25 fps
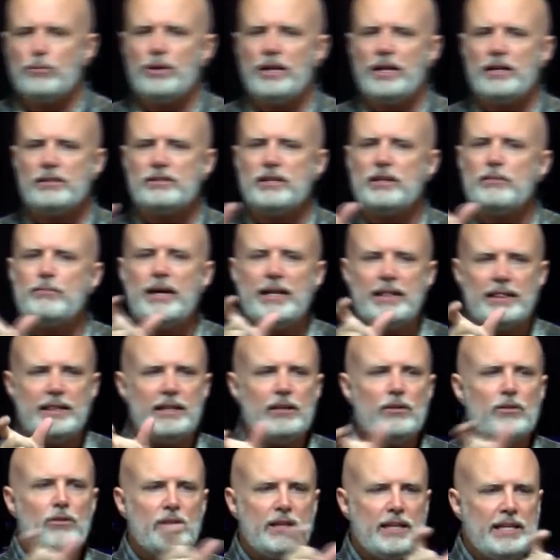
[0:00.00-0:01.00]
When I say about
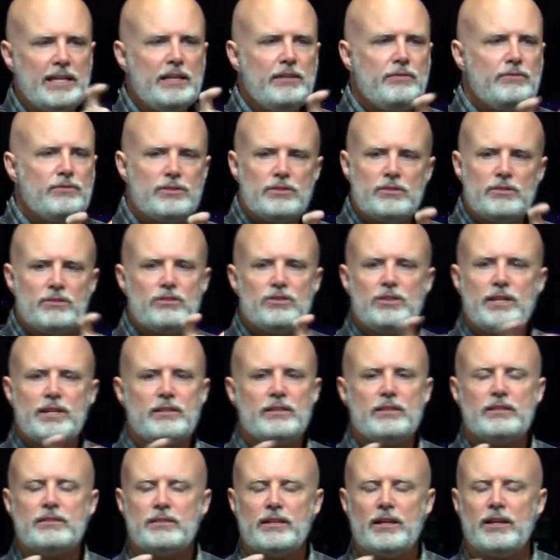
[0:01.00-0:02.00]
little leaves,
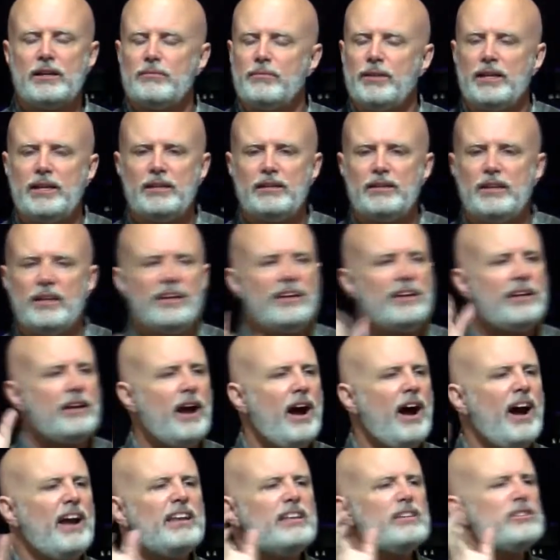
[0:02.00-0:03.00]
check this out, man.
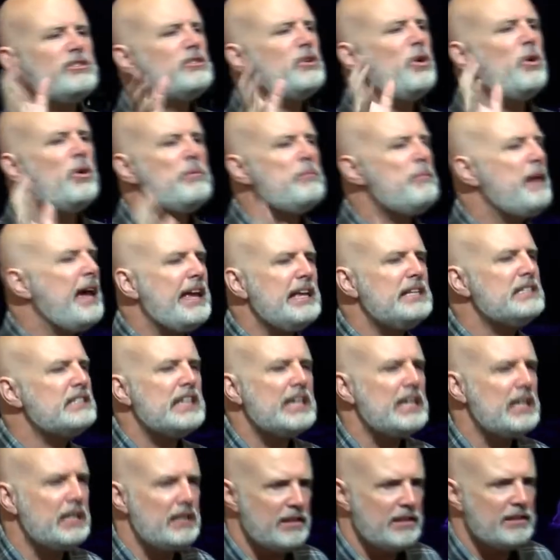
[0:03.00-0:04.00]
God is so
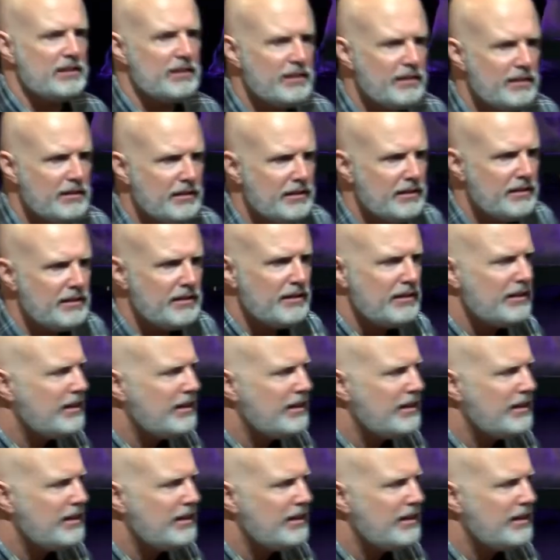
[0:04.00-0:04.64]
amazing. Yes, he is.